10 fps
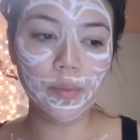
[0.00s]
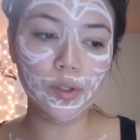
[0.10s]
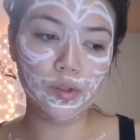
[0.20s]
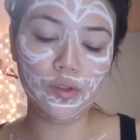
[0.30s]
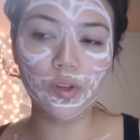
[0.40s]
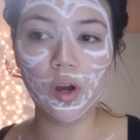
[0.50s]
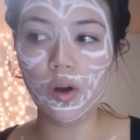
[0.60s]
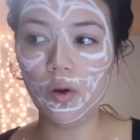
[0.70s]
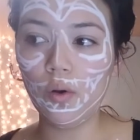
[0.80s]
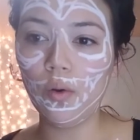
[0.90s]

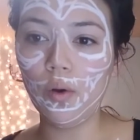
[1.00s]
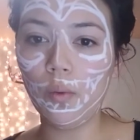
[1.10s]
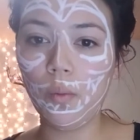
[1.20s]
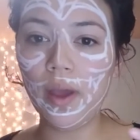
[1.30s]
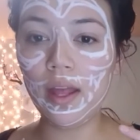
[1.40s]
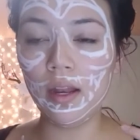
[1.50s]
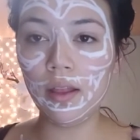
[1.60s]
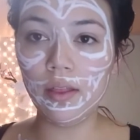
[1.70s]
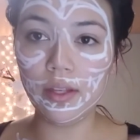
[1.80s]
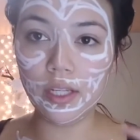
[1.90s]
So
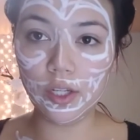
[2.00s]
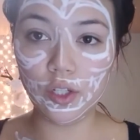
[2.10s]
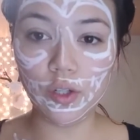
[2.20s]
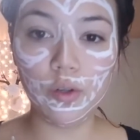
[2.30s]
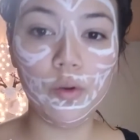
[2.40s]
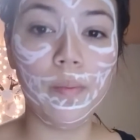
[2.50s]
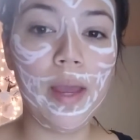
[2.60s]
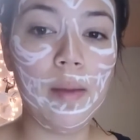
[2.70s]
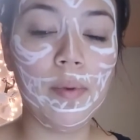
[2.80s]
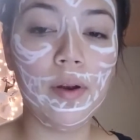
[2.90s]
when the tissue
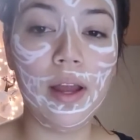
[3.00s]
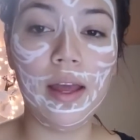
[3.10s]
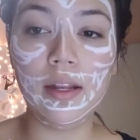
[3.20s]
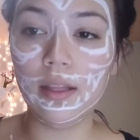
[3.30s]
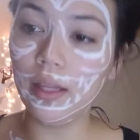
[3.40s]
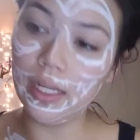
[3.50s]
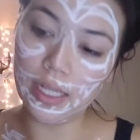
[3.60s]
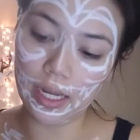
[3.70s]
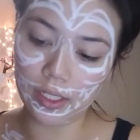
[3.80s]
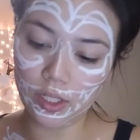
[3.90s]
paper and the
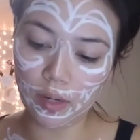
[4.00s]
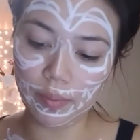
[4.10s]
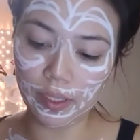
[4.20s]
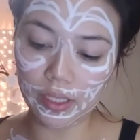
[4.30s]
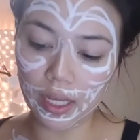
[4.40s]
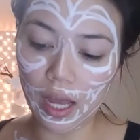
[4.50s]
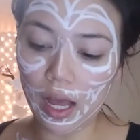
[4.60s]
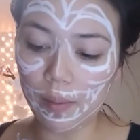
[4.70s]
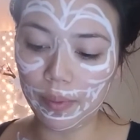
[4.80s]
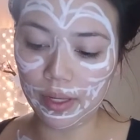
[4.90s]
latex start building
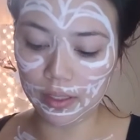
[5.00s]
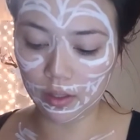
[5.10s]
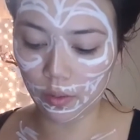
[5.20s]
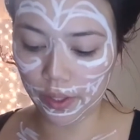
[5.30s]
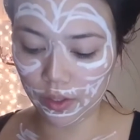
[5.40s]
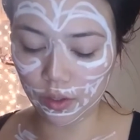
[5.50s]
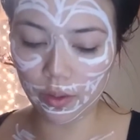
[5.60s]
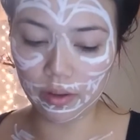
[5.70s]
up, it's going to